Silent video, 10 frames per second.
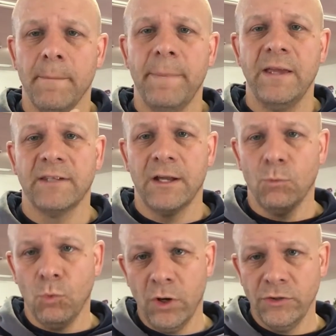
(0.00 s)
based
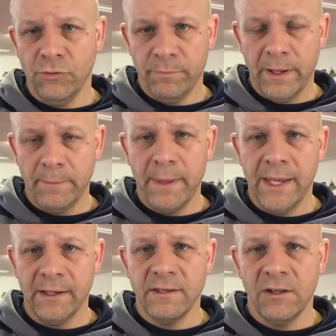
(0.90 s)
on what you've been
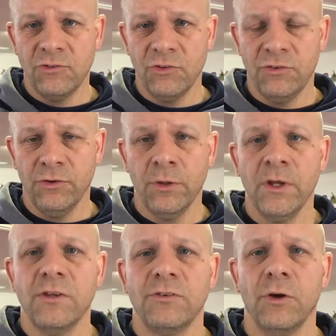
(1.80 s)
paying attention to.
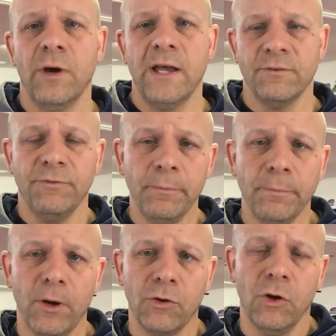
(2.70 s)
So as a
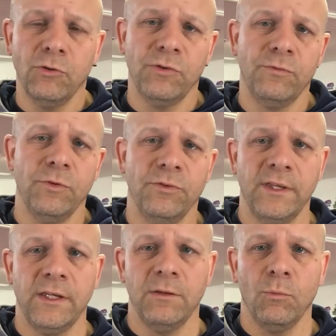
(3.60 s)
football coach, if you've
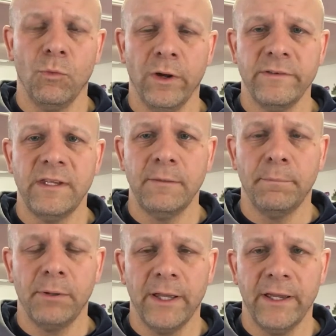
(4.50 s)
seen one team
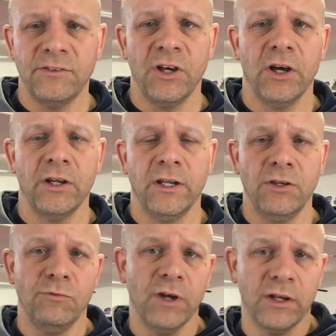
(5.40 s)
play a ton and
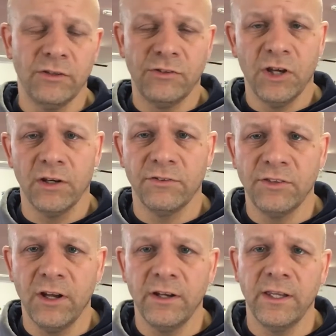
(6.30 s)
you've done a ton of
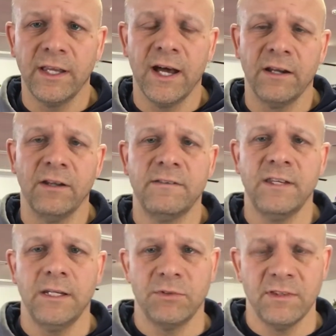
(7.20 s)
studying on the
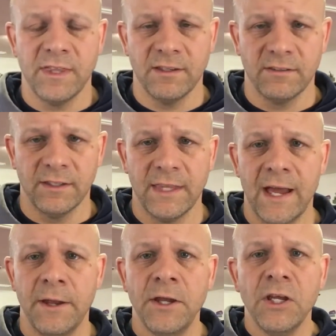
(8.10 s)
teams and things like
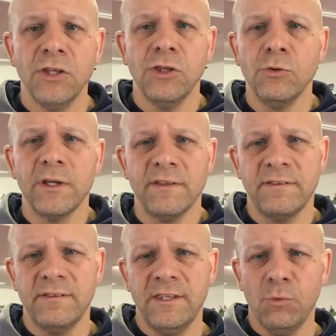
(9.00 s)
that, you can
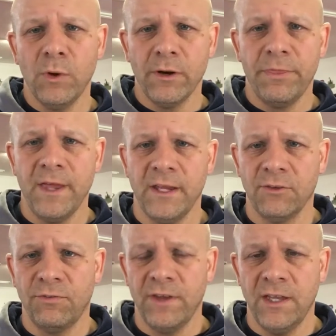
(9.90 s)
see where
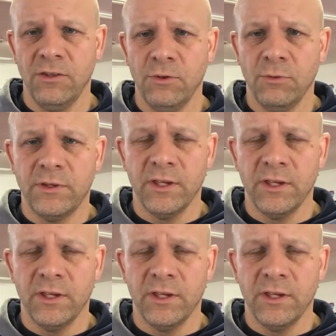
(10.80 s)
things fit. You